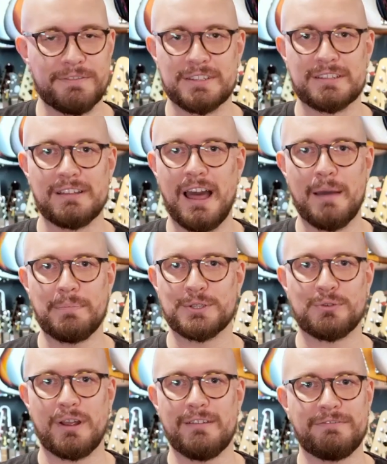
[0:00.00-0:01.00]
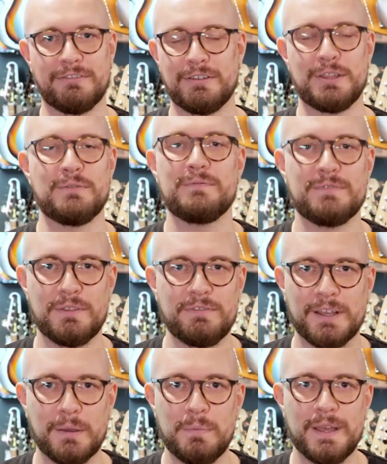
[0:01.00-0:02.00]
for slap, it's great for the
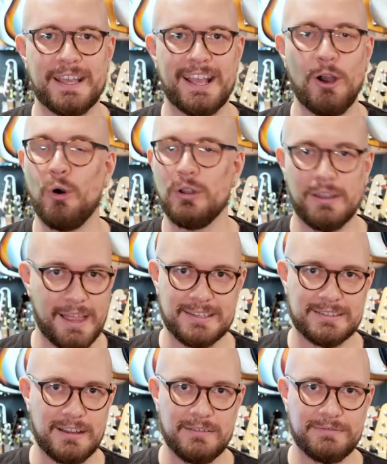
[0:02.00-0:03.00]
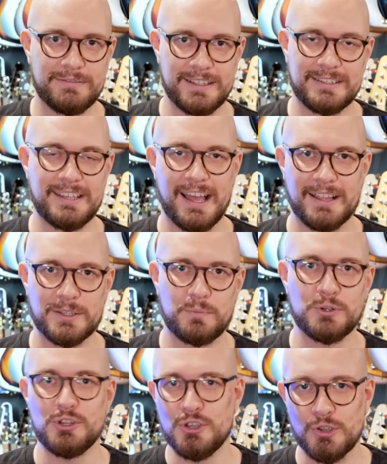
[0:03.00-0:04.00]
finger picking, all of that stuff. It sounds
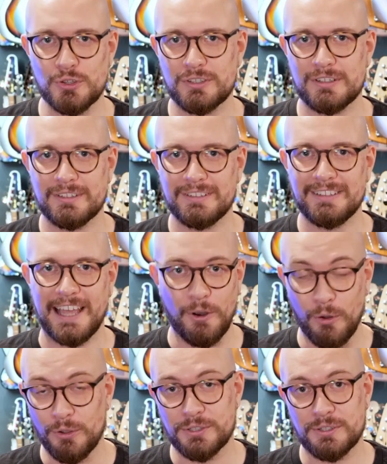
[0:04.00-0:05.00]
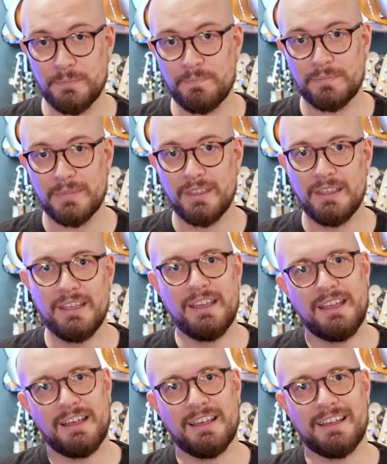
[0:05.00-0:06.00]
produced and awesome.
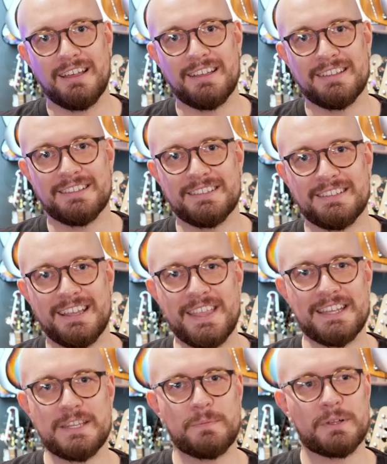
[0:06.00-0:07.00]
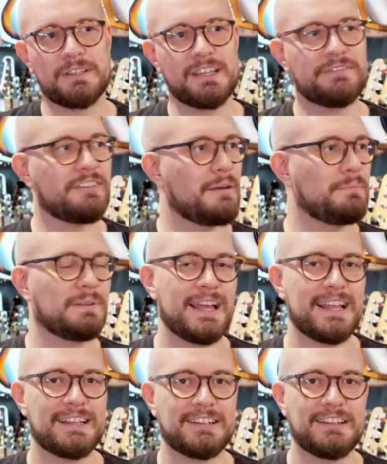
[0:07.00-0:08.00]
And then typically if I'm
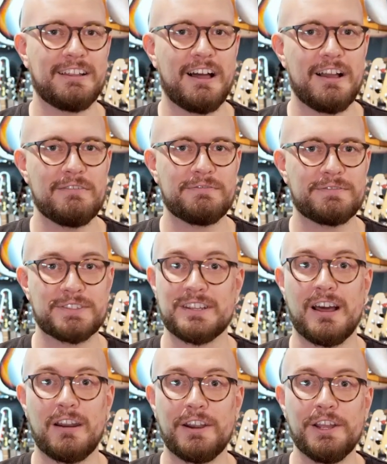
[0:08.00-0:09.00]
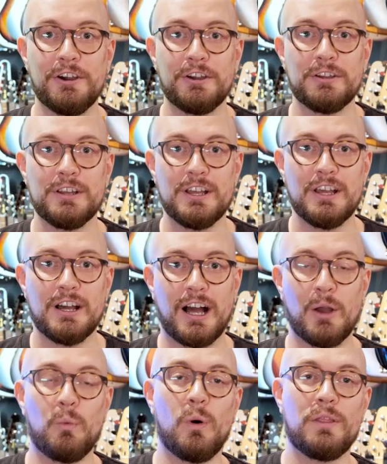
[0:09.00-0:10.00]
playing in a live scenario,
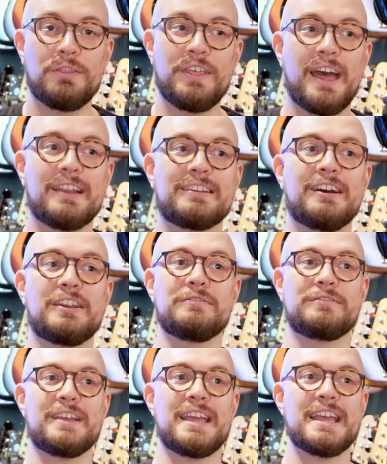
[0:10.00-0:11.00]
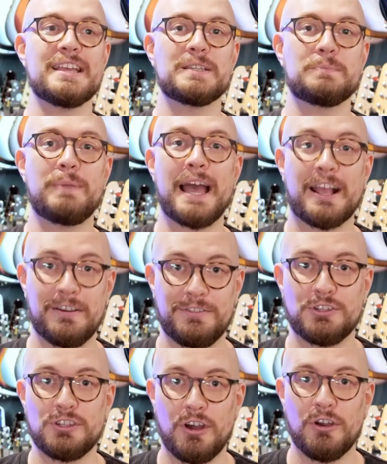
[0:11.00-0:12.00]
I want that kind of ease back of
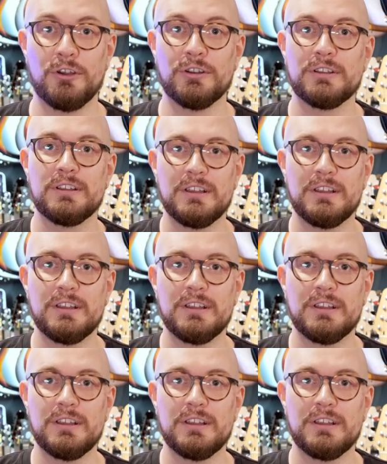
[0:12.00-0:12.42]
the tone